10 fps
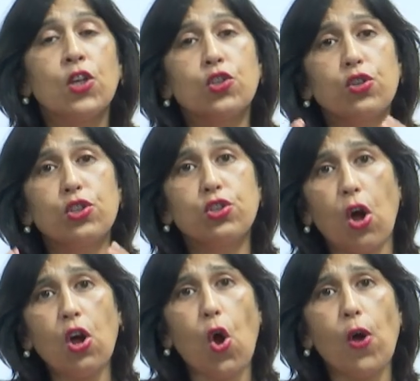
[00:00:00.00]
So,
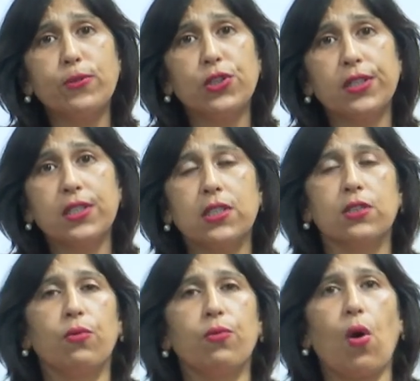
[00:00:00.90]
stock
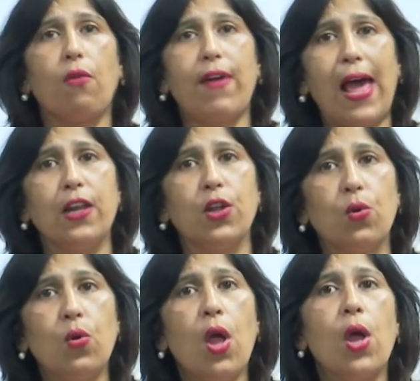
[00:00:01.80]
options value